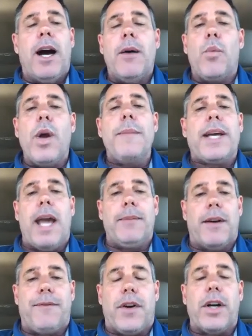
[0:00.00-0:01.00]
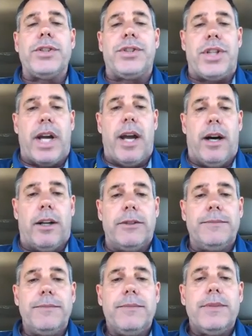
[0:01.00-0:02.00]
we became the first
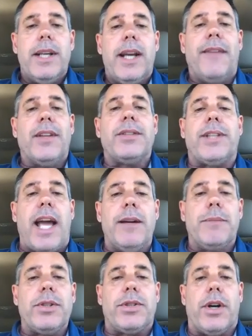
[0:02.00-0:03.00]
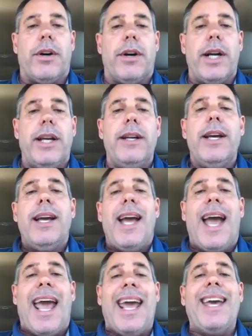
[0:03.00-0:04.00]
jail in the state of Missouri
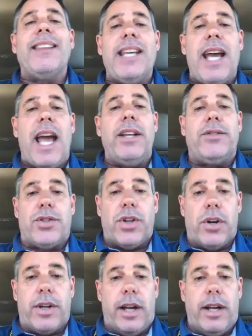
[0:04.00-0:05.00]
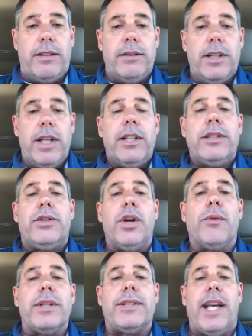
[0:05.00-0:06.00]
and the 8th Circuit
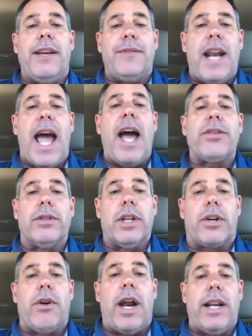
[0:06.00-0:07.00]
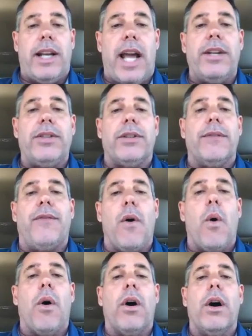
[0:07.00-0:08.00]
to receive national accreditation
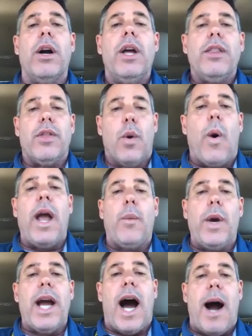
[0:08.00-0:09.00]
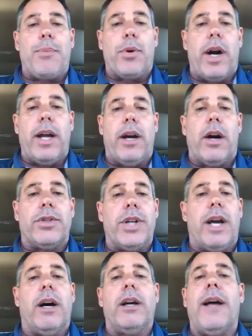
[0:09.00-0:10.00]
for the way we operate our
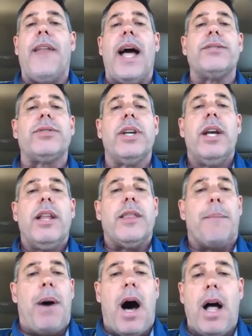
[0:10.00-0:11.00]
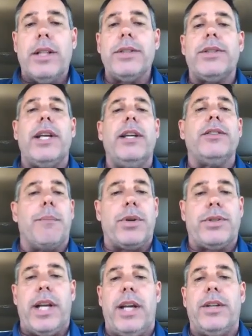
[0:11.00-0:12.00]
jail. And that's the policies and
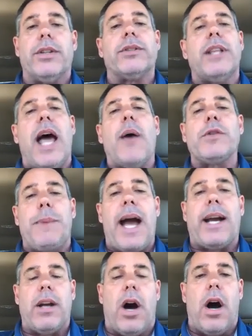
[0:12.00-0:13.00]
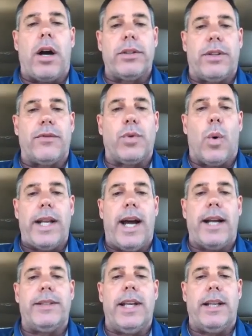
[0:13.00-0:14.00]
procedures. And that was back in August of
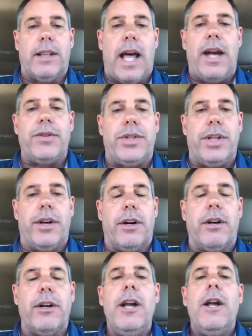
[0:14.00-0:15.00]
2019, last year.